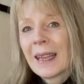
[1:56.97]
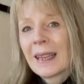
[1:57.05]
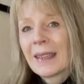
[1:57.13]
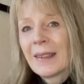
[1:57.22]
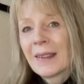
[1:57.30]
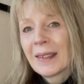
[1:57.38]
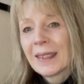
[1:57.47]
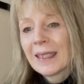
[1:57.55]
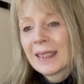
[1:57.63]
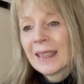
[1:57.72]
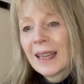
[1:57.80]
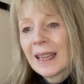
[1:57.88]
You can
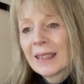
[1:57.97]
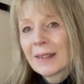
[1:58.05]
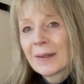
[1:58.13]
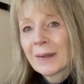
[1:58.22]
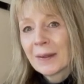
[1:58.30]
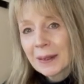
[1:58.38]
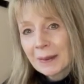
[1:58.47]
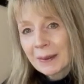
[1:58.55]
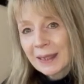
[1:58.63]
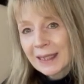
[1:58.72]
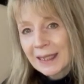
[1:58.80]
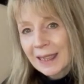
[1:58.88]
see that. So I was really
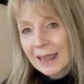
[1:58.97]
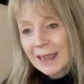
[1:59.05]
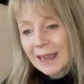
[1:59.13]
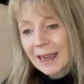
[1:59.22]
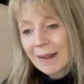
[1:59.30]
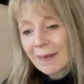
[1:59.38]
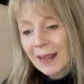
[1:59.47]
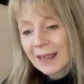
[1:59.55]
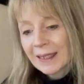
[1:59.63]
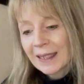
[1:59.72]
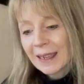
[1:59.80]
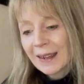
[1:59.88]
pleased that
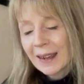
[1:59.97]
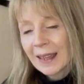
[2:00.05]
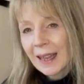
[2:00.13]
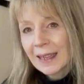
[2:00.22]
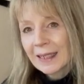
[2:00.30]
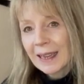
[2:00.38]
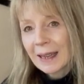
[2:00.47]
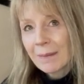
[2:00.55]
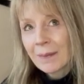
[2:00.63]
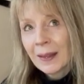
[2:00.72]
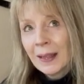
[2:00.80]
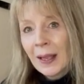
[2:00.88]
that's there. And that,
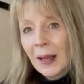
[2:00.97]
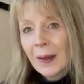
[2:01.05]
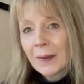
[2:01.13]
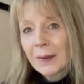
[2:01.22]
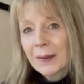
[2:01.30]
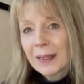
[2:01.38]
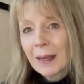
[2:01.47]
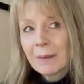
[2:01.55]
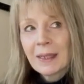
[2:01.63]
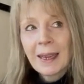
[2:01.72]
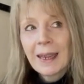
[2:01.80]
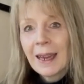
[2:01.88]
although it's come
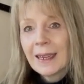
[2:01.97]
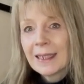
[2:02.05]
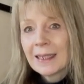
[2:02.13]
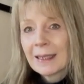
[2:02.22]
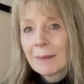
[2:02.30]
to an end,